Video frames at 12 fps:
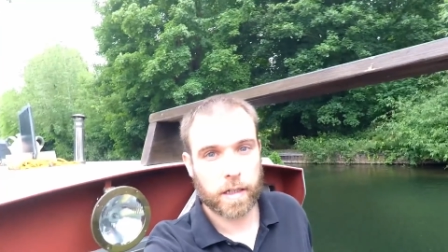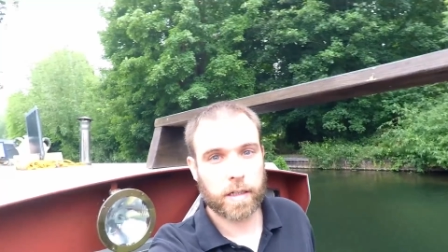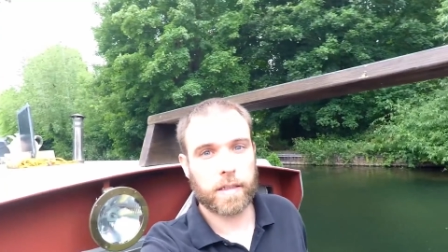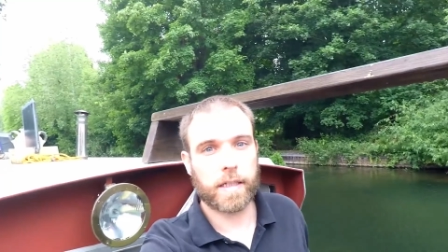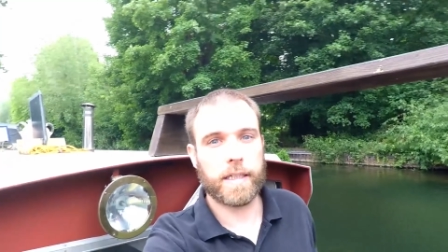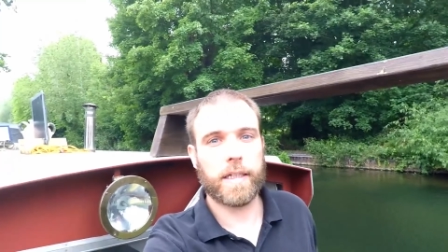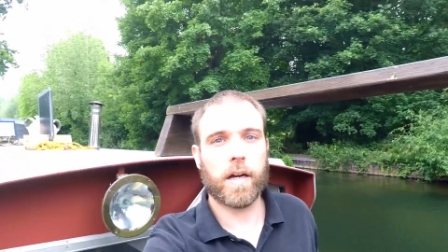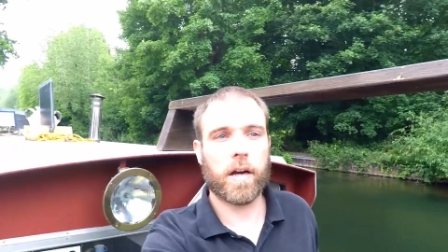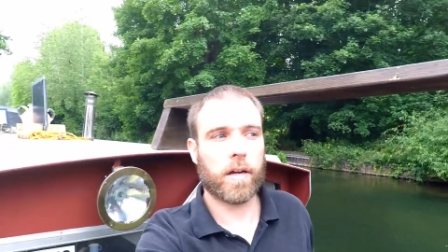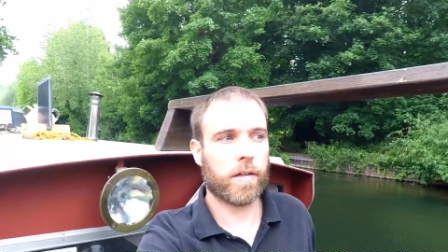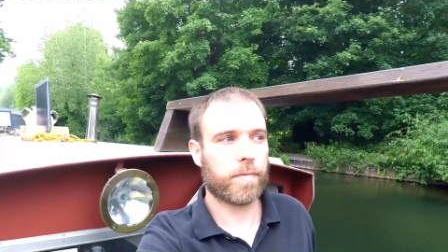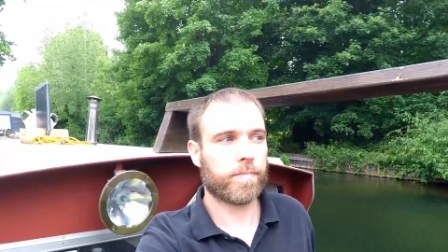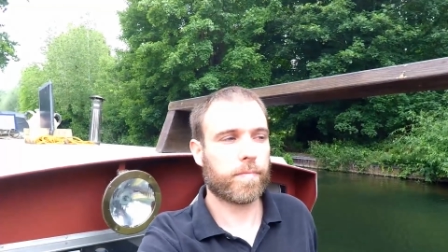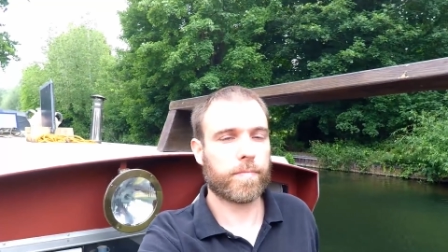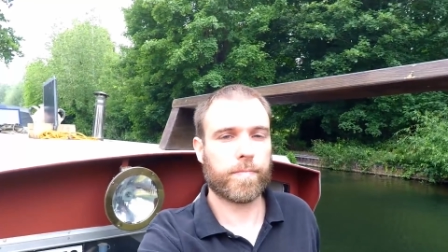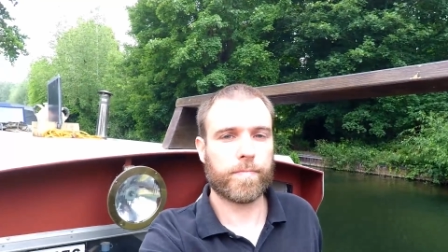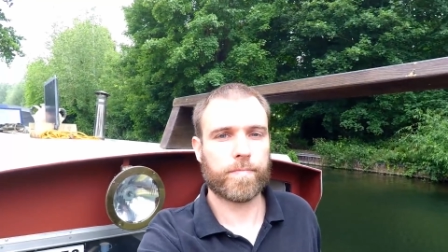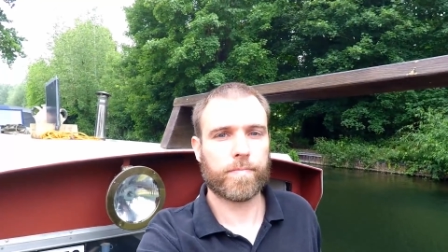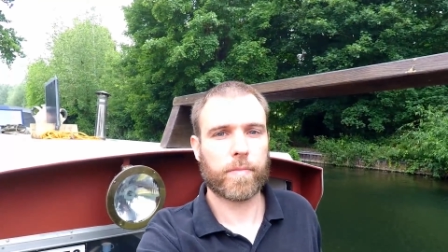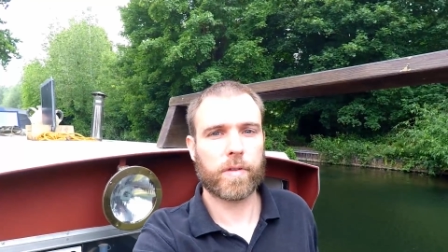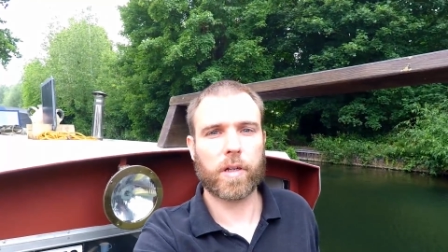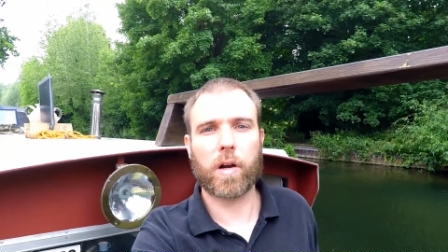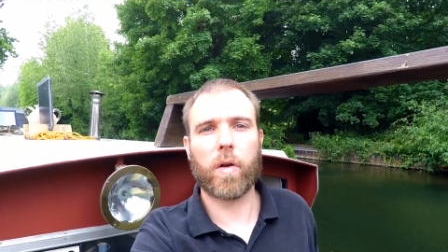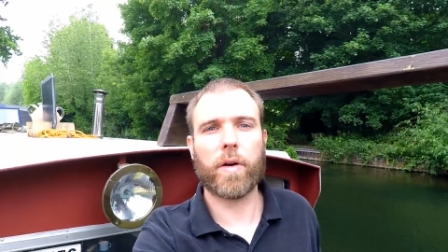The
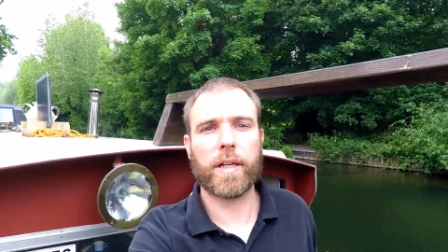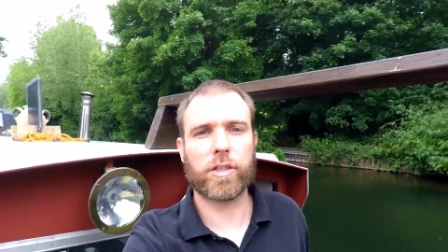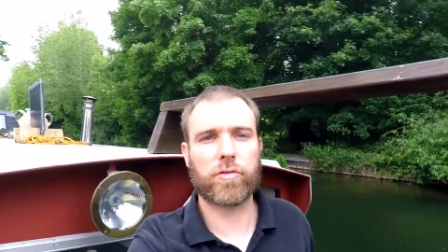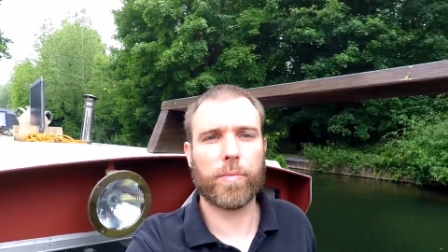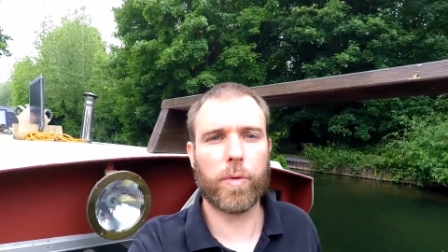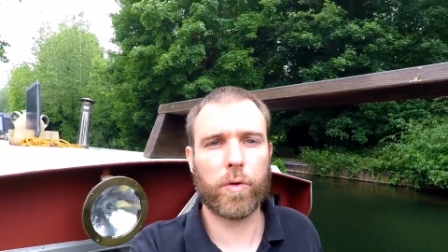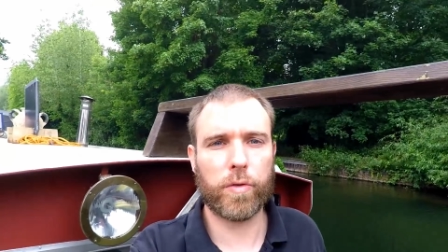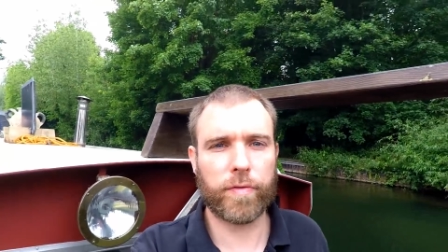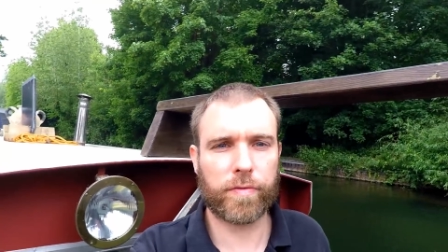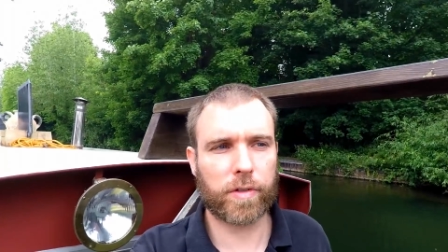client has removed